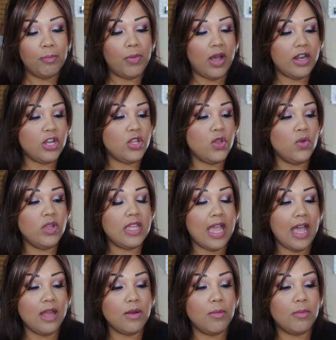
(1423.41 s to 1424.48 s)
But you
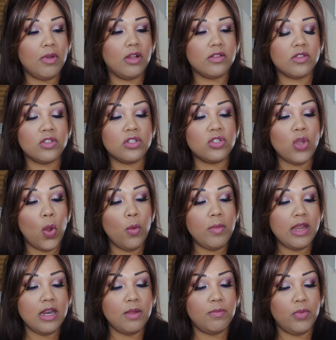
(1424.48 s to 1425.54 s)
get so
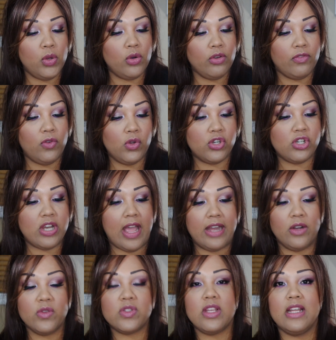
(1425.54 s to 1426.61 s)
many beautiful
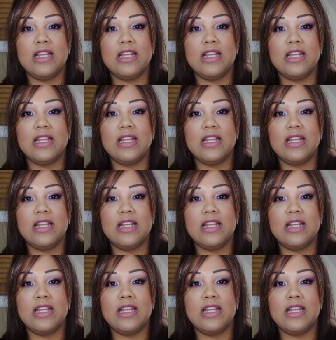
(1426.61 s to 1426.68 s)
shadows.